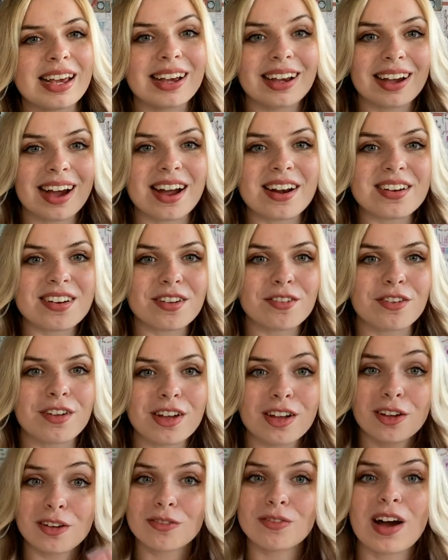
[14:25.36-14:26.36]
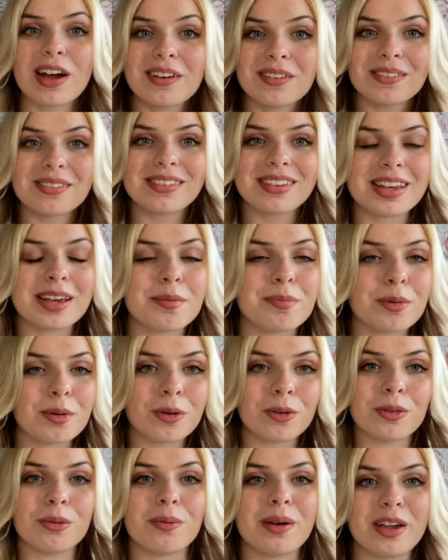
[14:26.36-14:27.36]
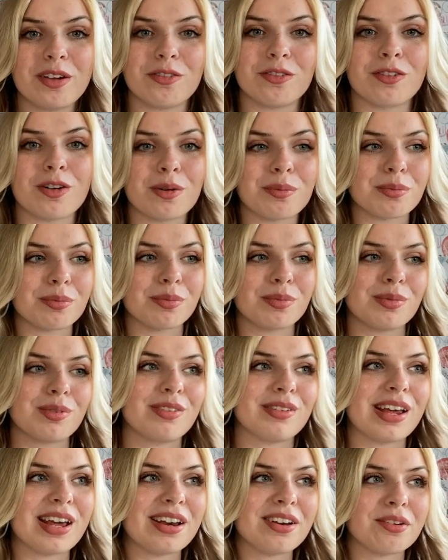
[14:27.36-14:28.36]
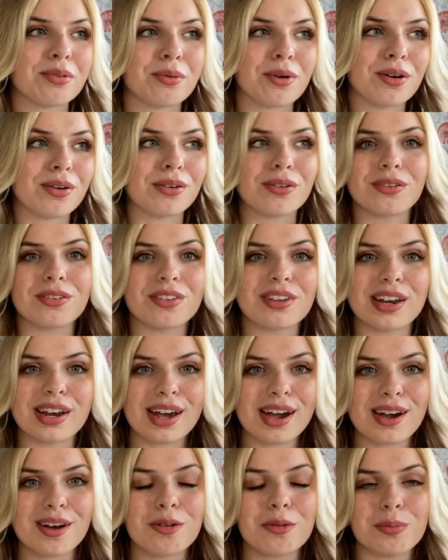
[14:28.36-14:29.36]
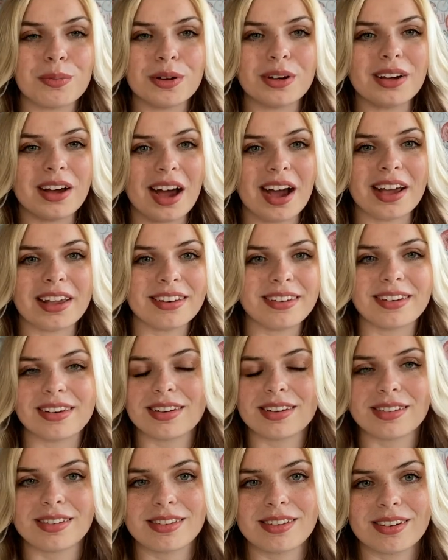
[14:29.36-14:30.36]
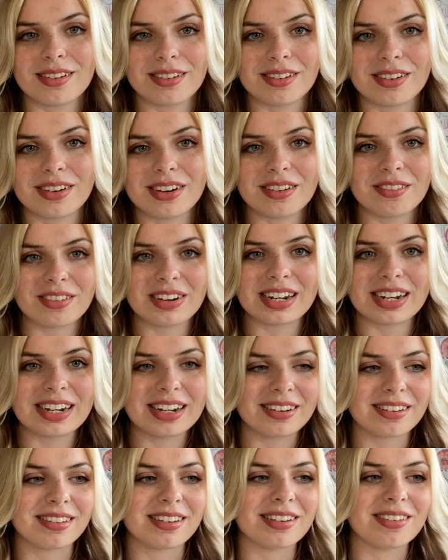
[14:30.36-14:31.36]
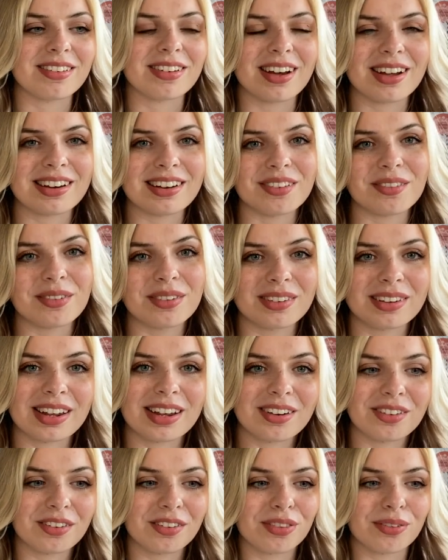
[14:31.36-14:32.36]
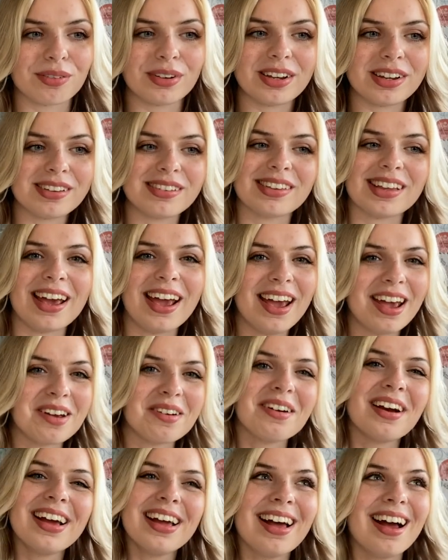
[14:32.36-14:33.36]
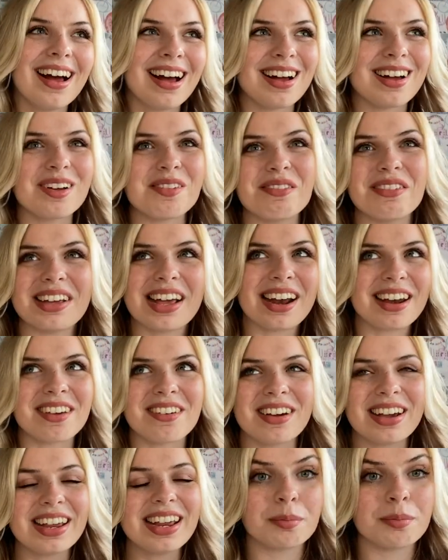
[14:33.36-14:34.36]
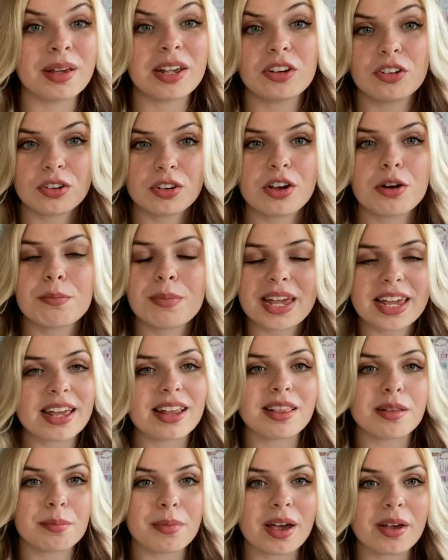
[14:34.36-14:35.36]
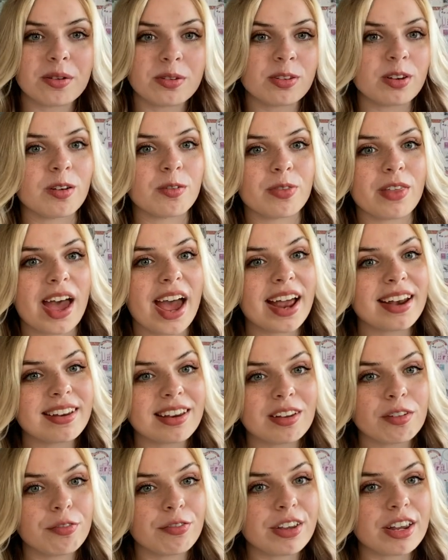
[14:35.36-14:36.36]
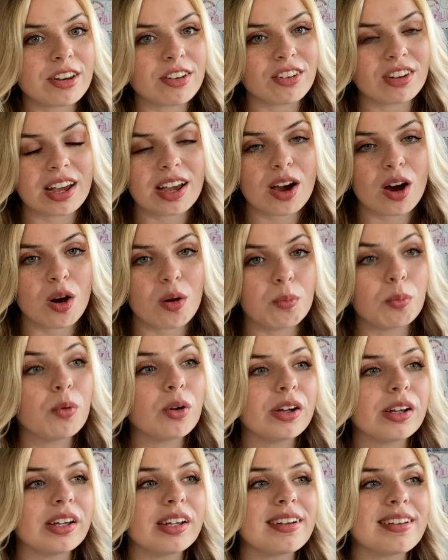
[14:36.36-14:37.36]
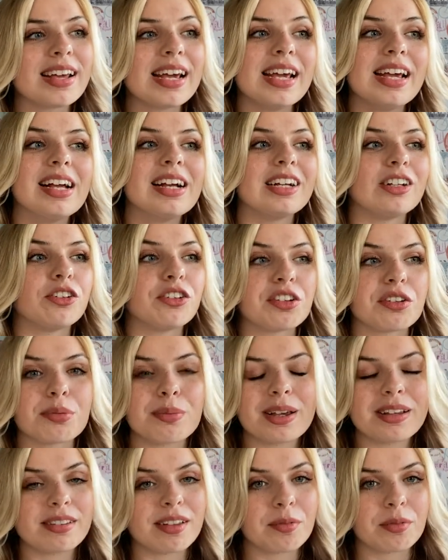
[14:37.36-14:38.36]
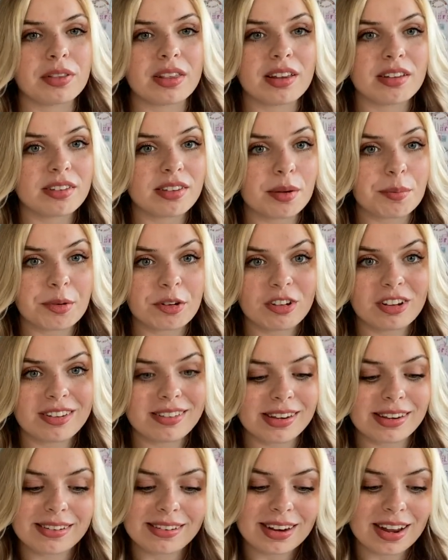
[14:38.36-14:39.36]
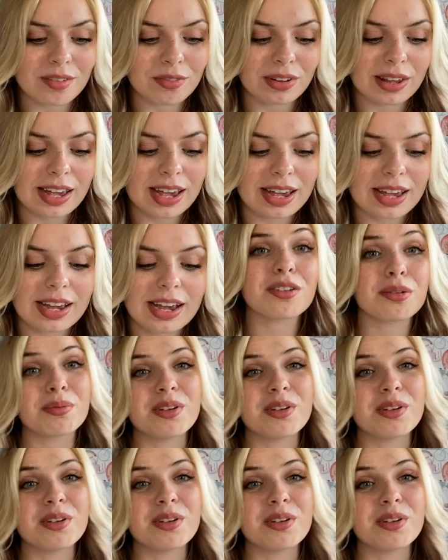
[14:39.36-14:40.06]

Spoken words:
kind of final tip all the way from stage one to now, but I didn't start doing it really until kind of stage three. So anyway, make sure you're making the most of the heading feature on Word. It just makes everything so much easier to navigate. This